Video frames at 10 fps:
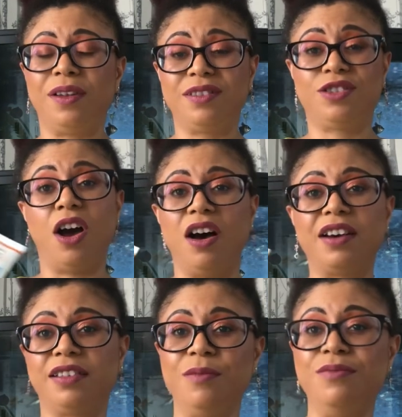darker
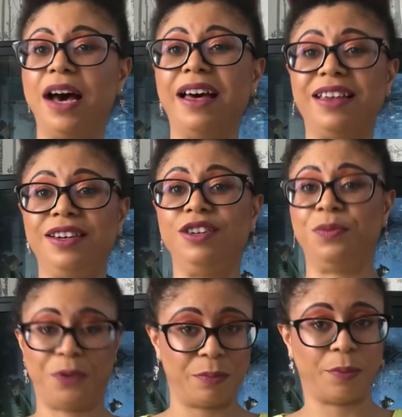than mine, you
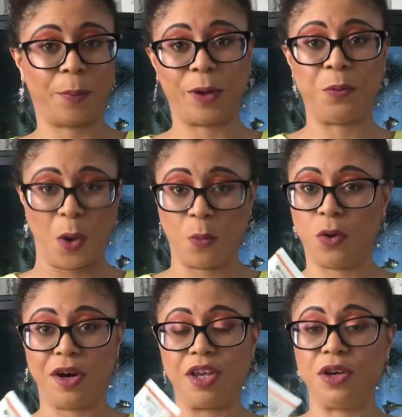probably won't
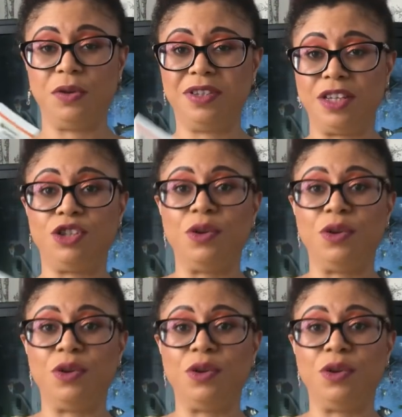want to use it.